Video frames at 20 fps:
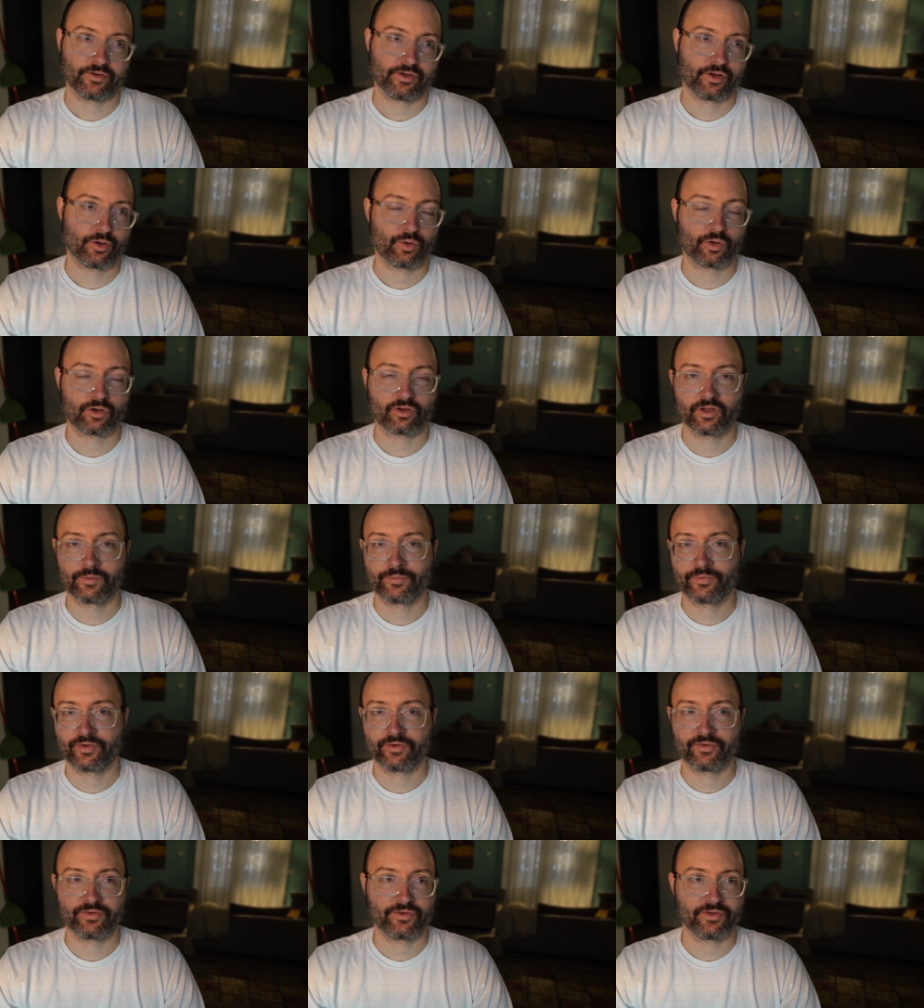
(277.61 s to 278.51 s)

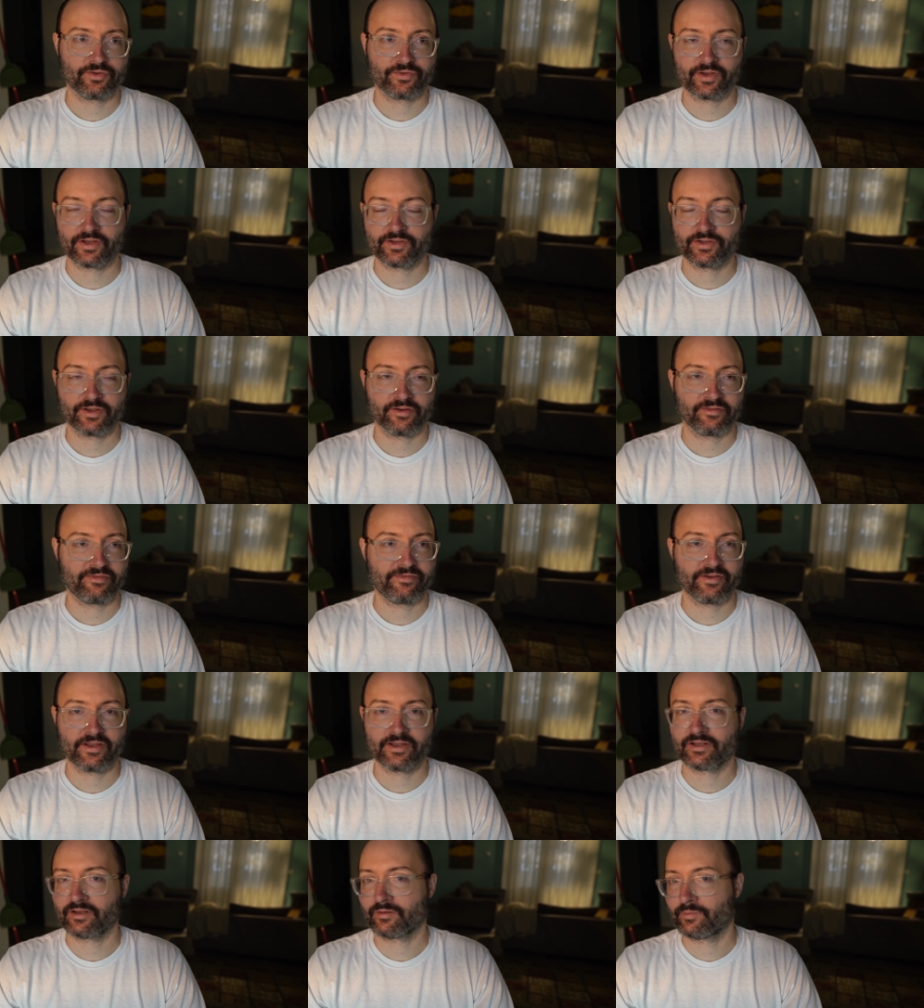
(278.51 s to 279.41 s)
Eclipse is this idea of
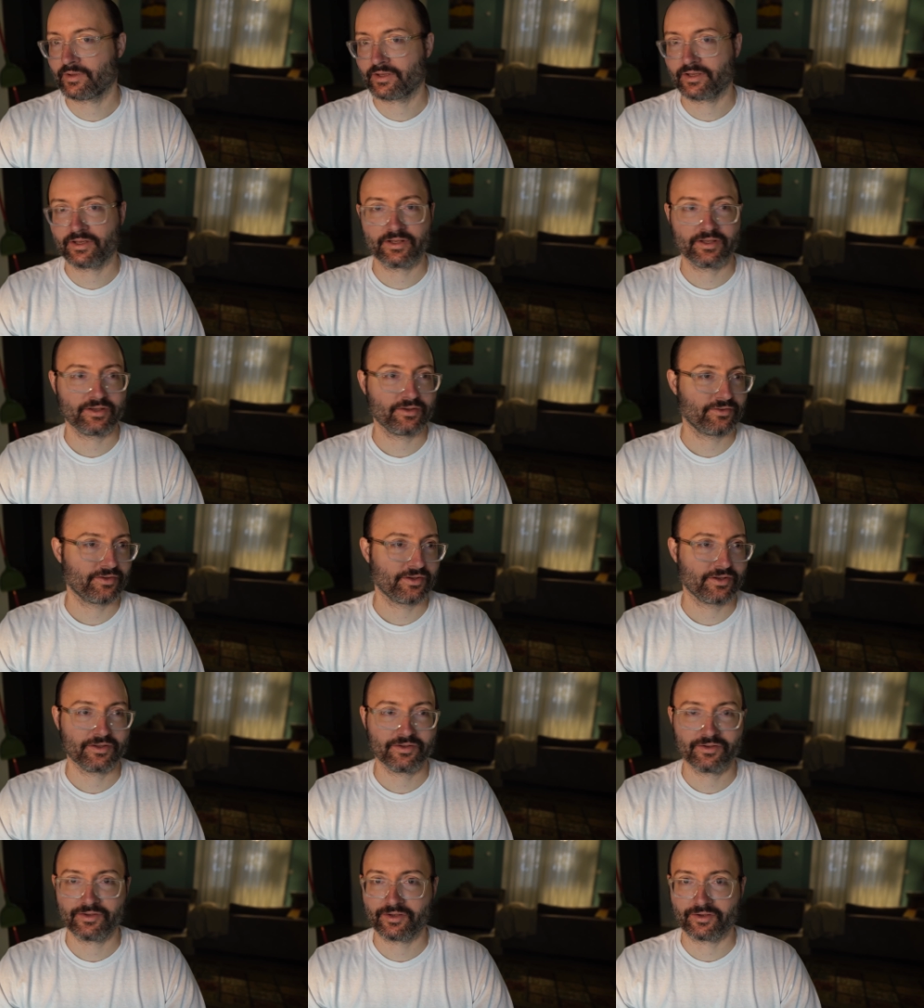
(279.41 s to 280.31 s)
fated beginnings
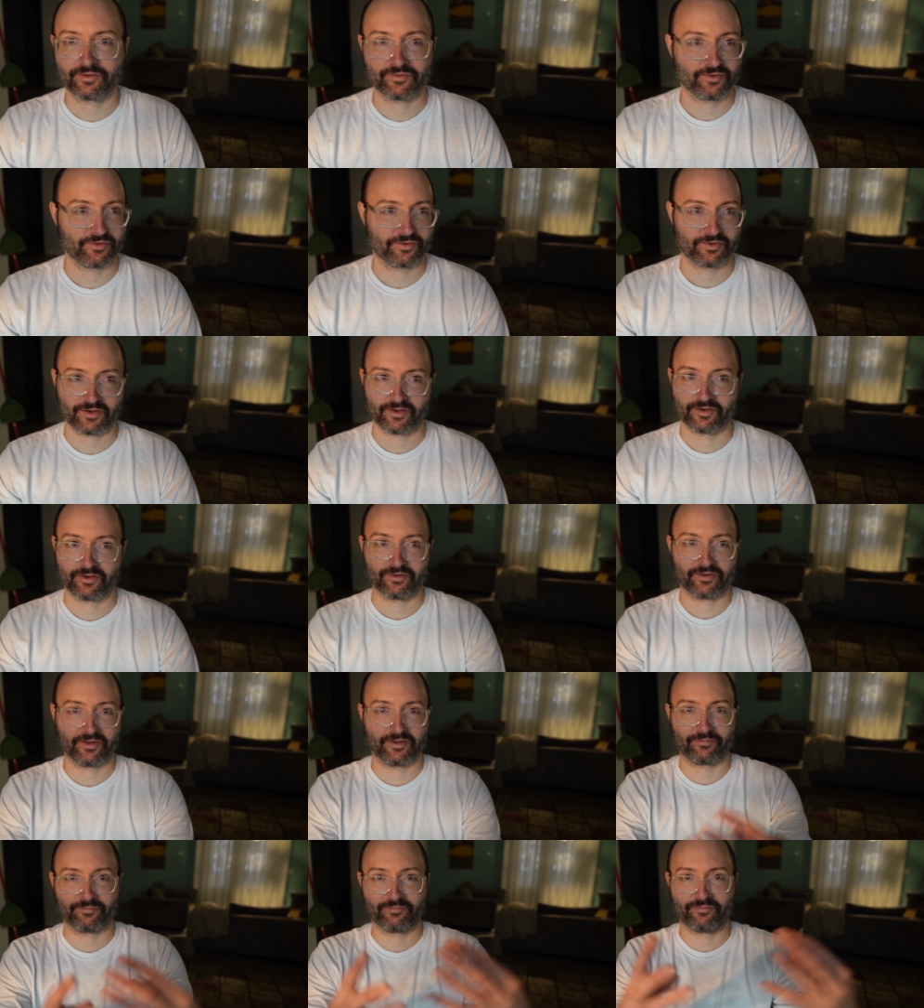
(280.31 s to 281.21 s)
and endings is kind
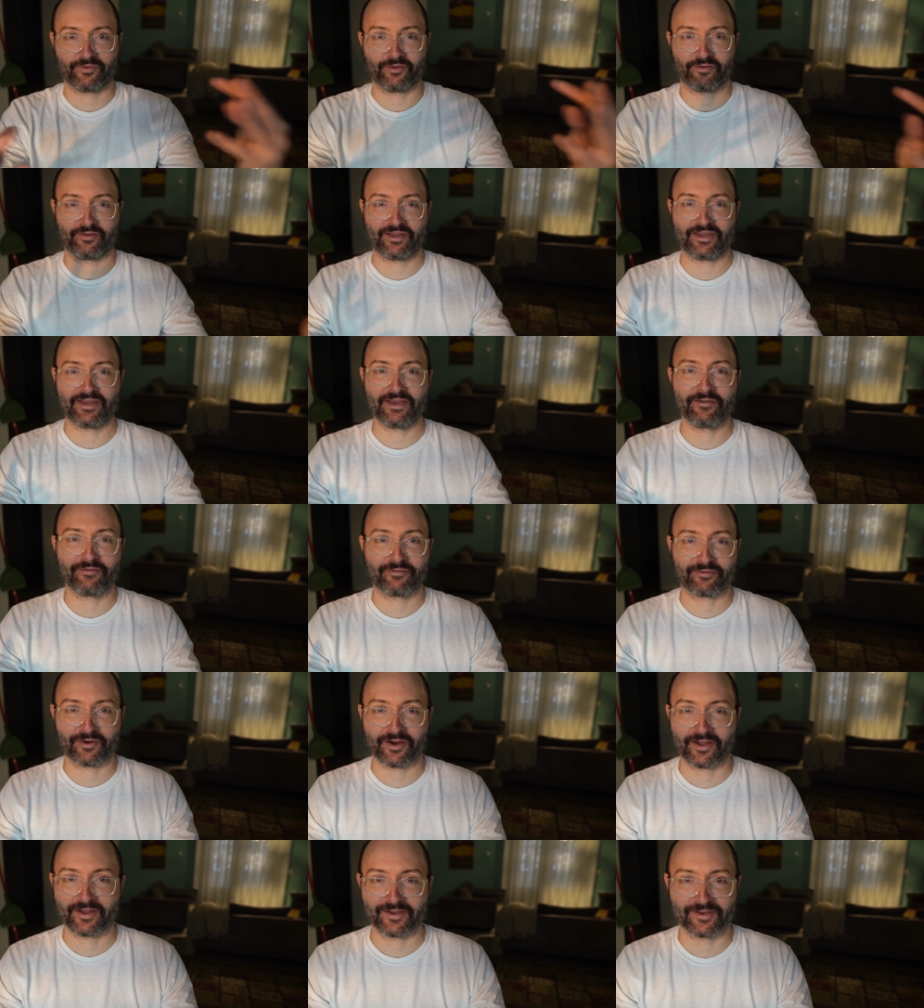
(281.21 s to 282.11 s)
of the key
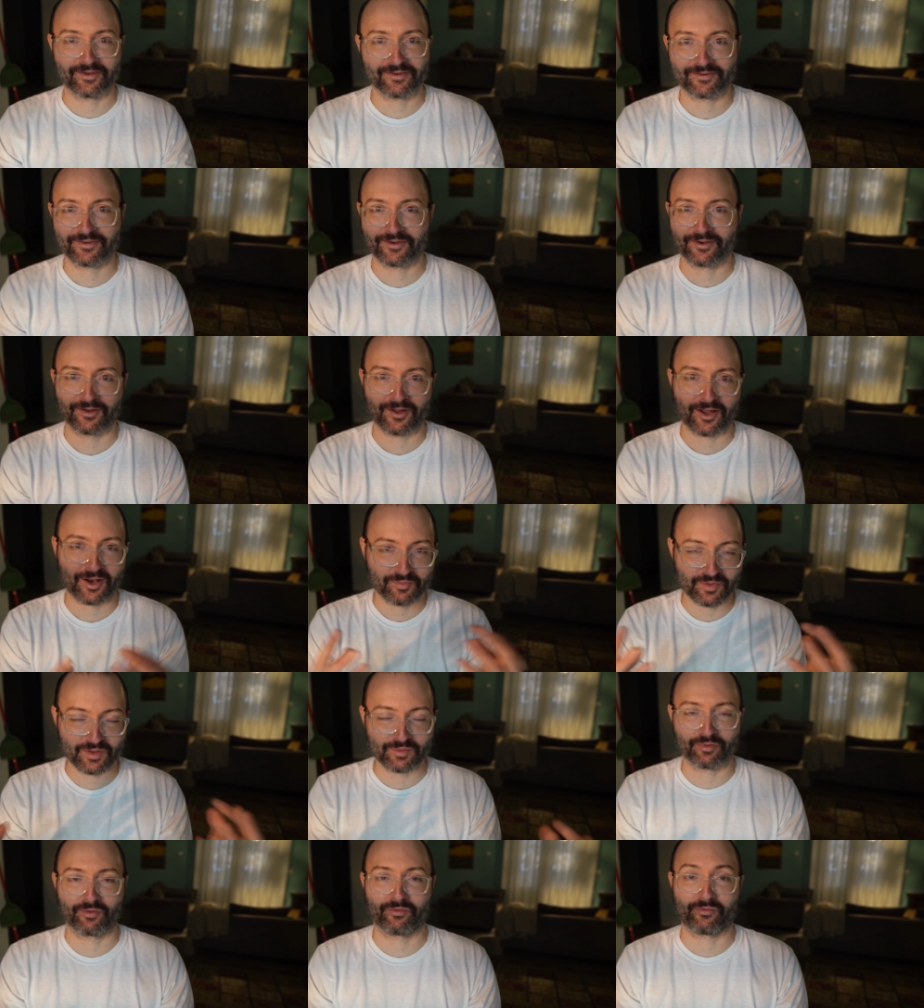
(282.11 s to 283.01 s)
phrase that a lot of
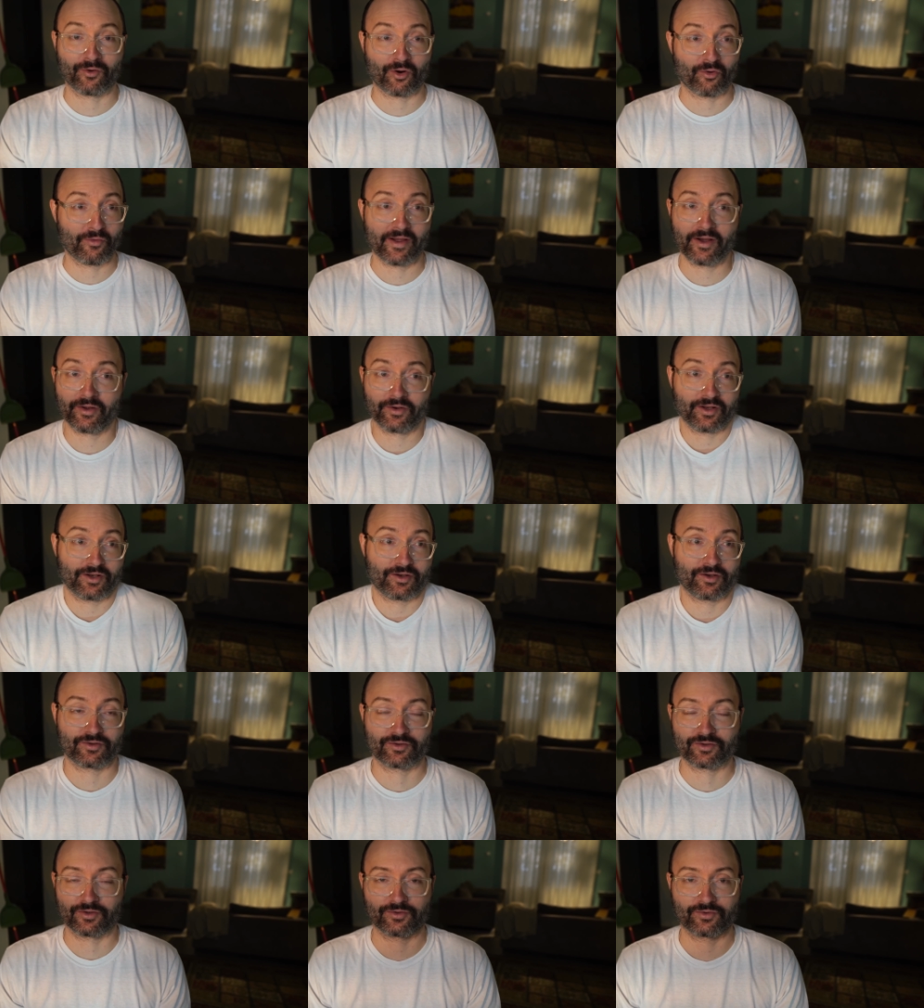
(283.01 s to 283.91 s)
people throw around. And
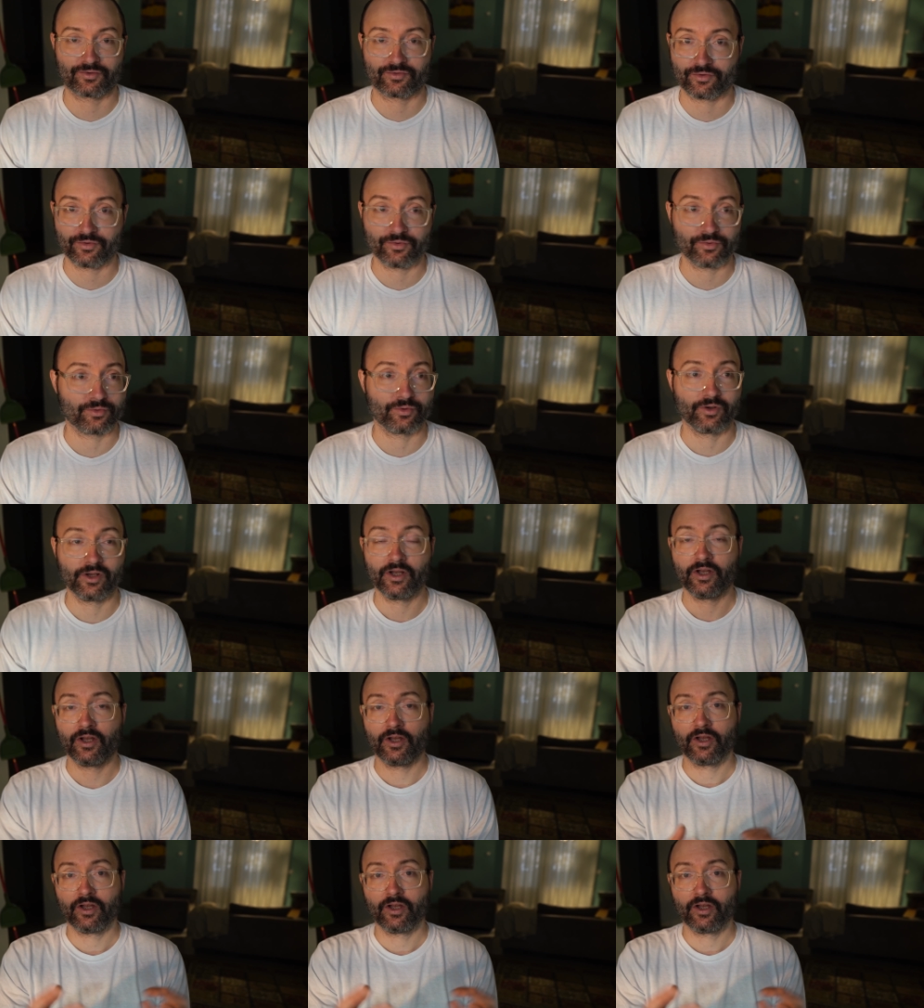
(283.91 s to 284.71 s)
it's just true.